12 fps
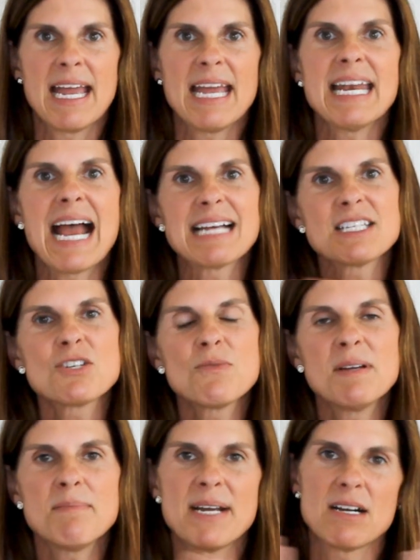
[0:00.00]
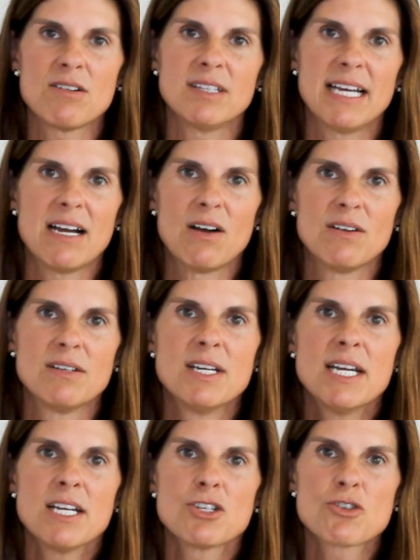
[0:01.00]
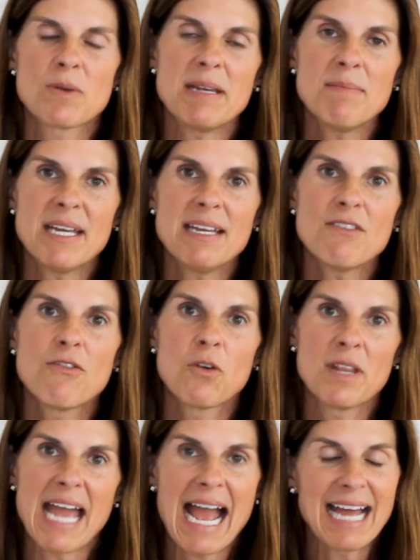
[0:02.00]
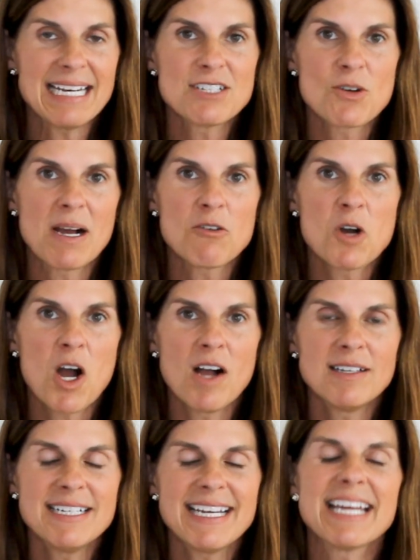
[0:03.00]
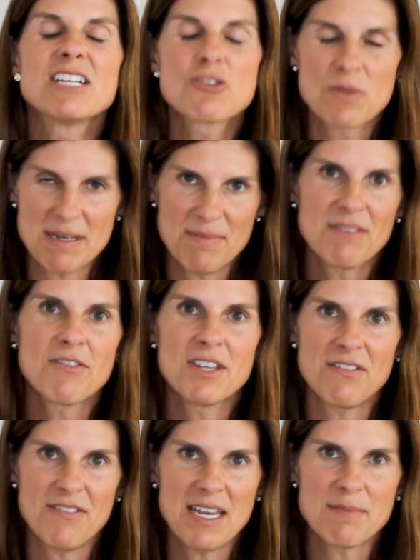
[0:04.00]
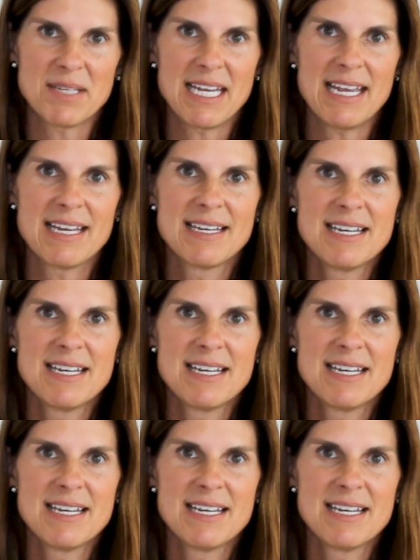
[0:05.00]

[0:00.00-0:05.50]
It has to run parallel. Treatment for the addict or alcoholic and treatment for the family.